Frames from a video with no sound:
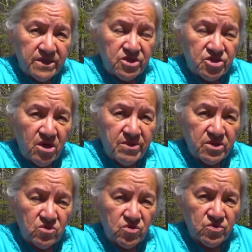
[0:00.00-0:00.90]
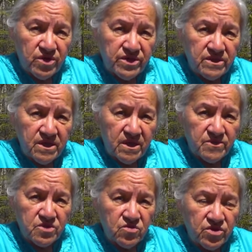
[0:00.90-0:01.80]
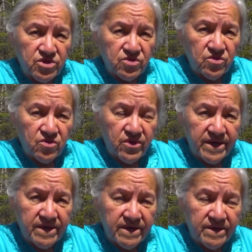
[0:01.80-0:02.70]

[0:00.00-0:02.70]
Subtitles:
Anishinaabe knows when Skogijiko kwe,